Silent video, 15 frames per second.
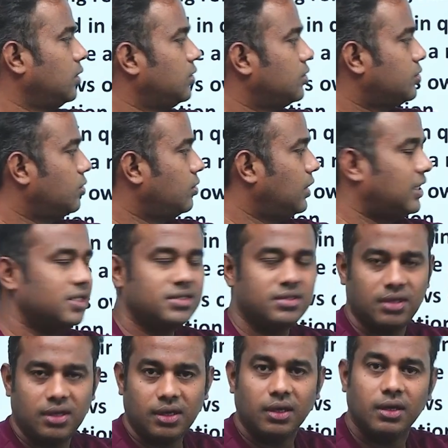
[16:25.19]
so it is
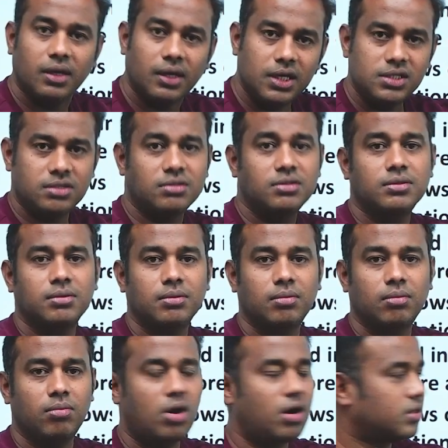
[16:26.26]
his
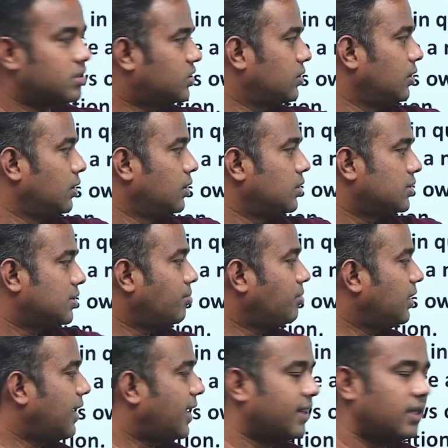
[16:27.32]
box,
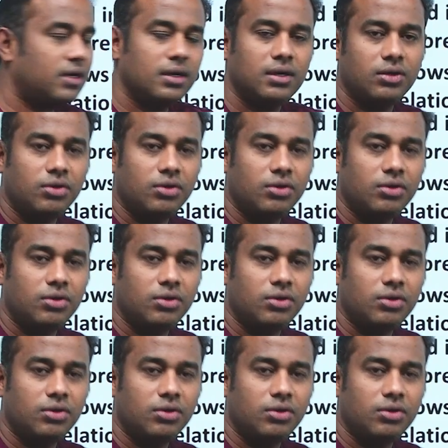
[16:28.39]
something like that.